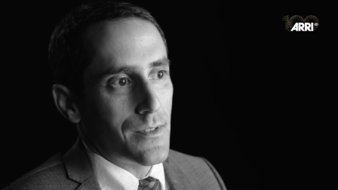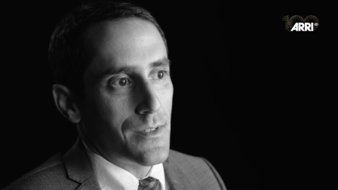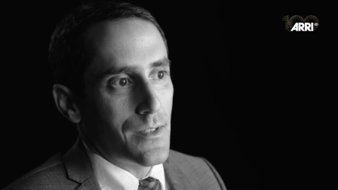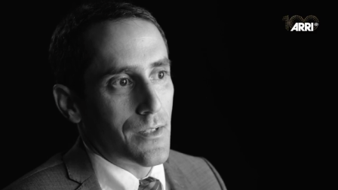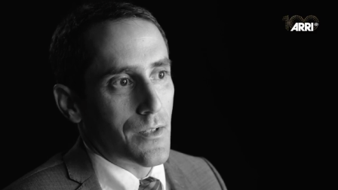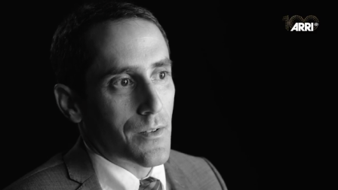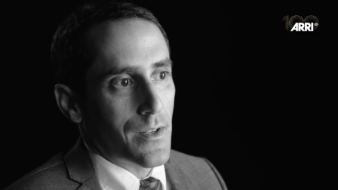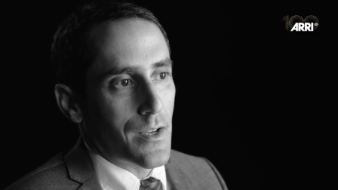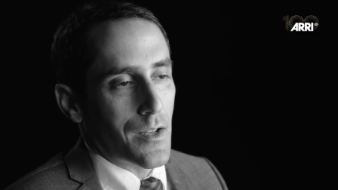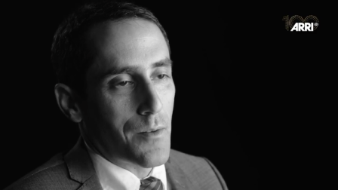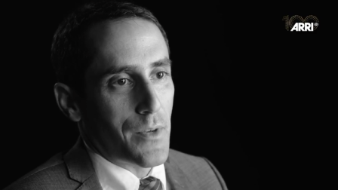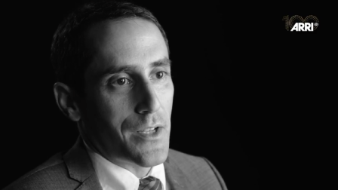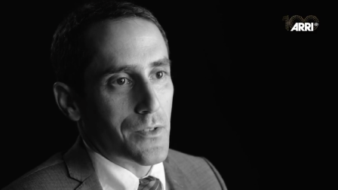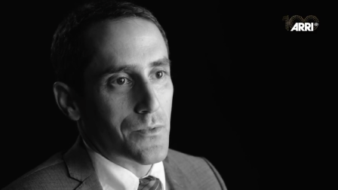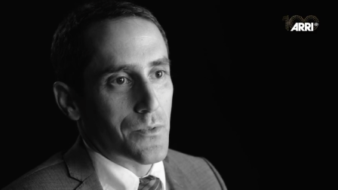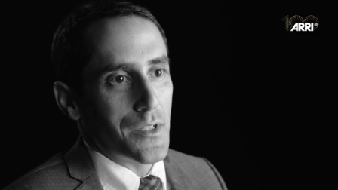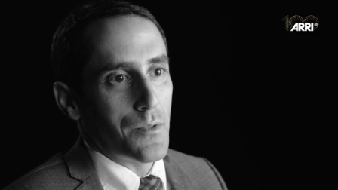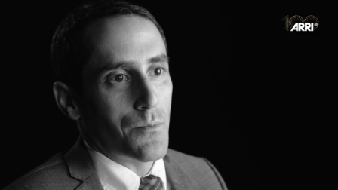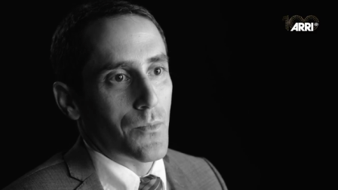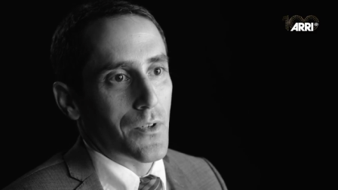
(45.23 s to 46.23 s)
you know, kind of
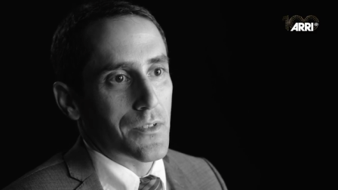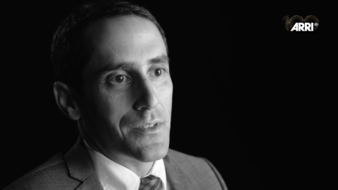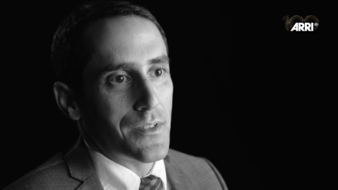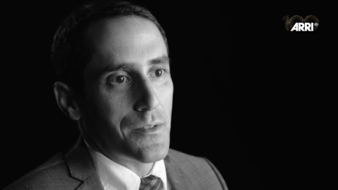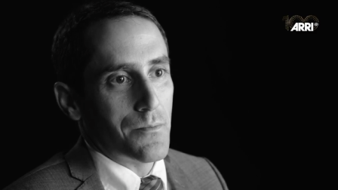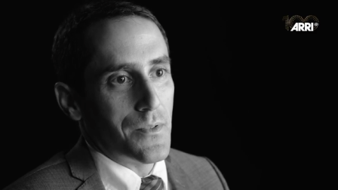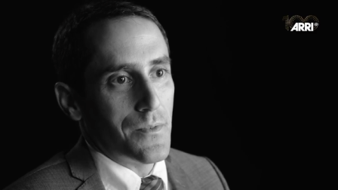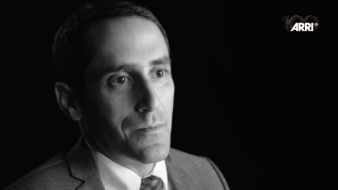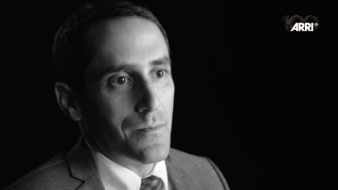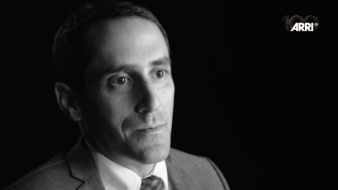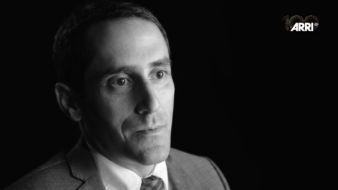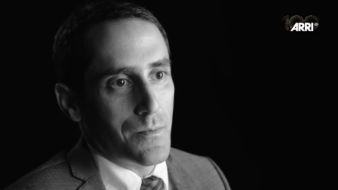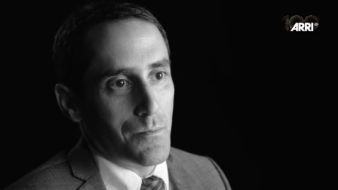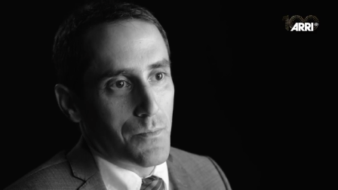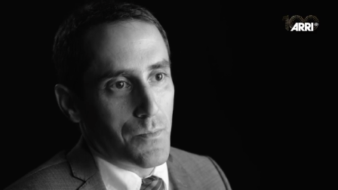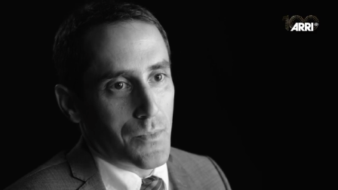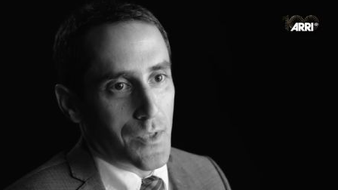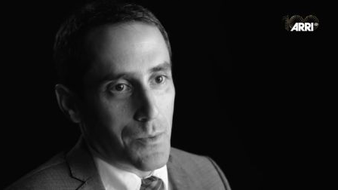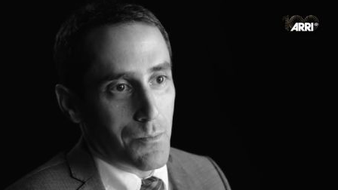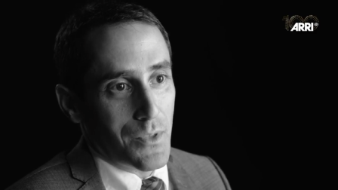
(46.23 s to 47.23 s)
my dream was to be
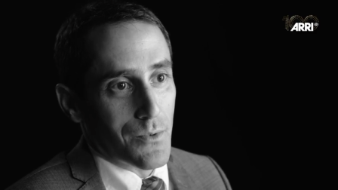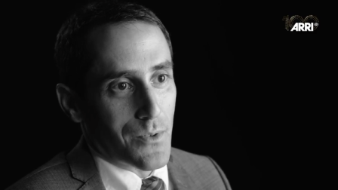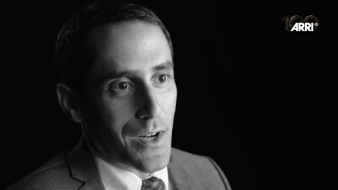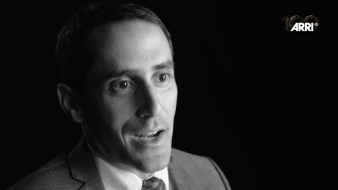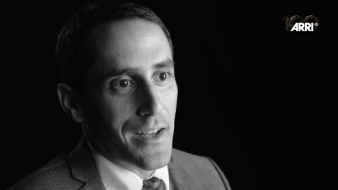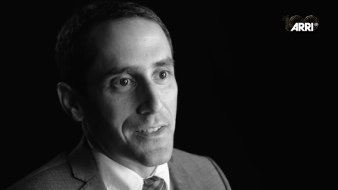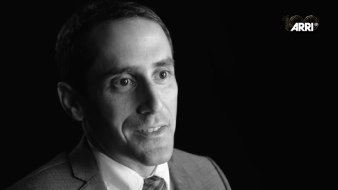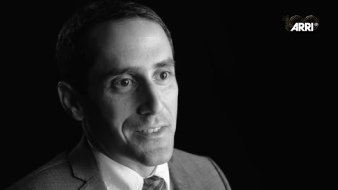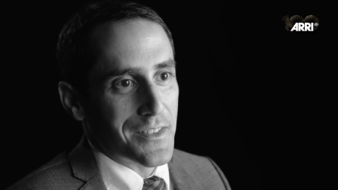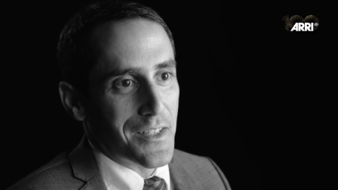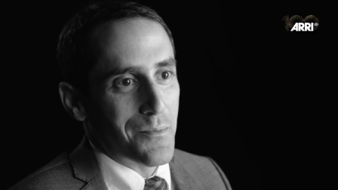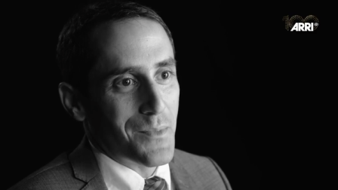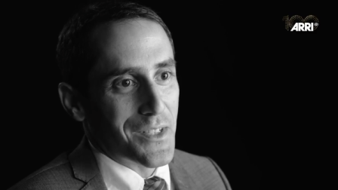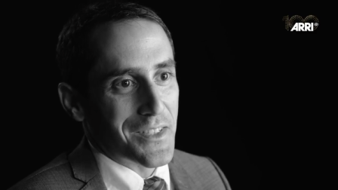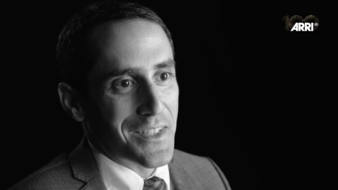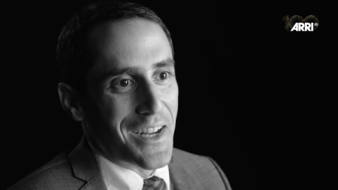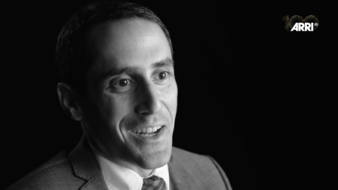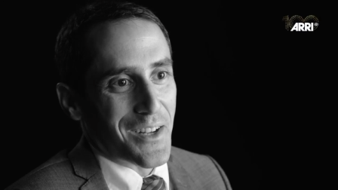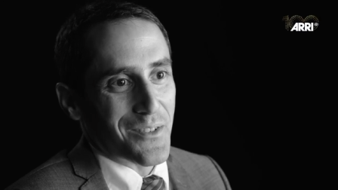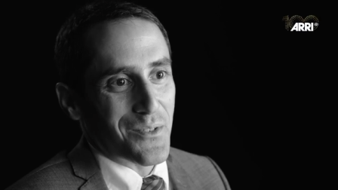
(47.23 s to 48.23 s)
Rian's
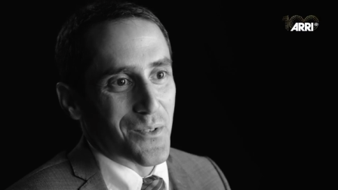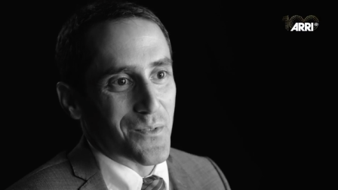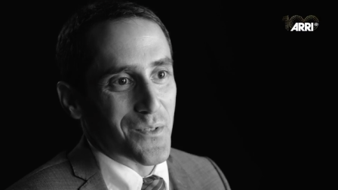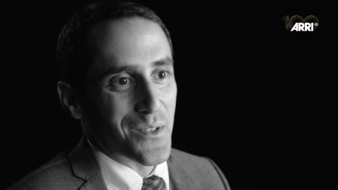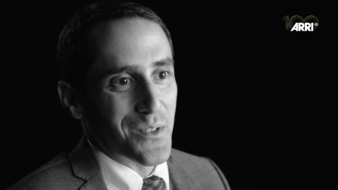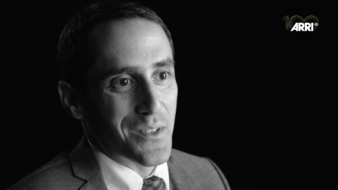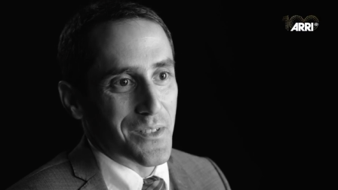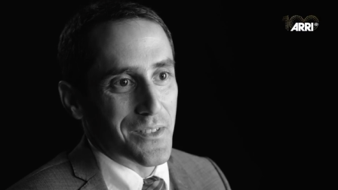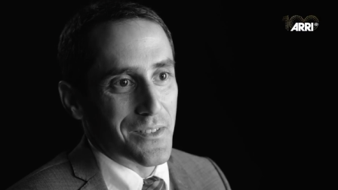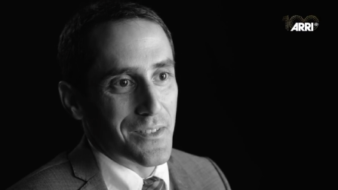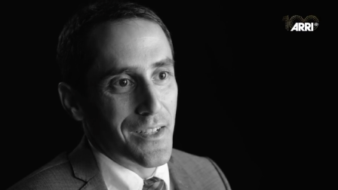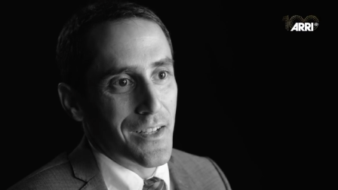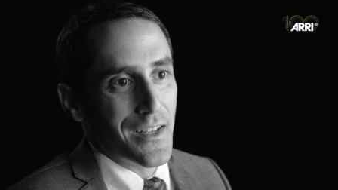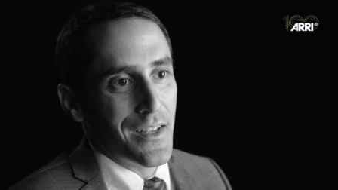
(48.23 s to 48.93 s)
cinematographer,